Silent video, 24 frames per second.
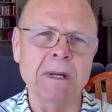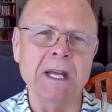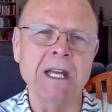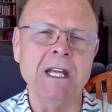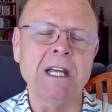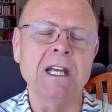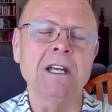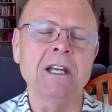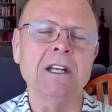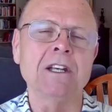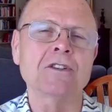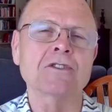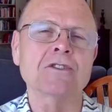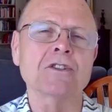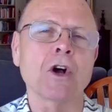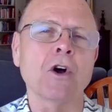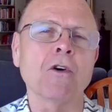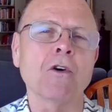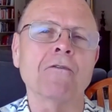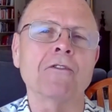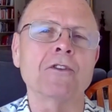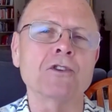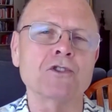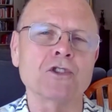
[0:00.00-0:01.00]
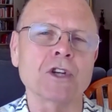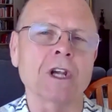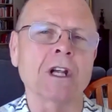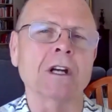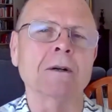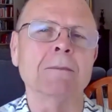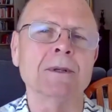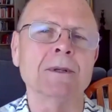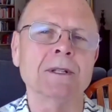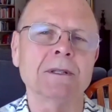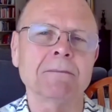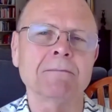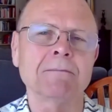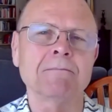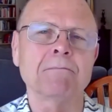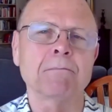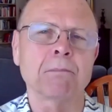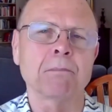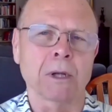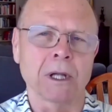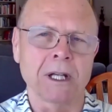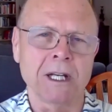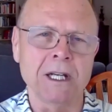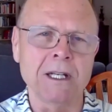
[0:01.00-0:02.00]
meeting is over, gentlemen.
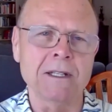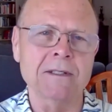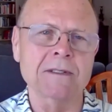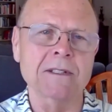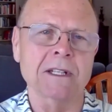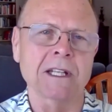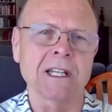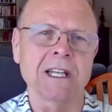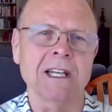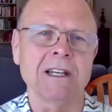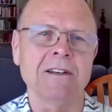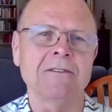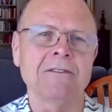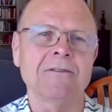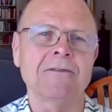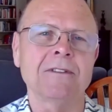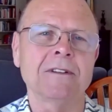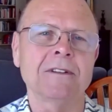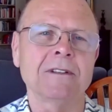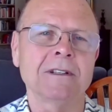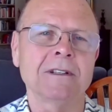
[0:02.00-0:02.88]
Please leave."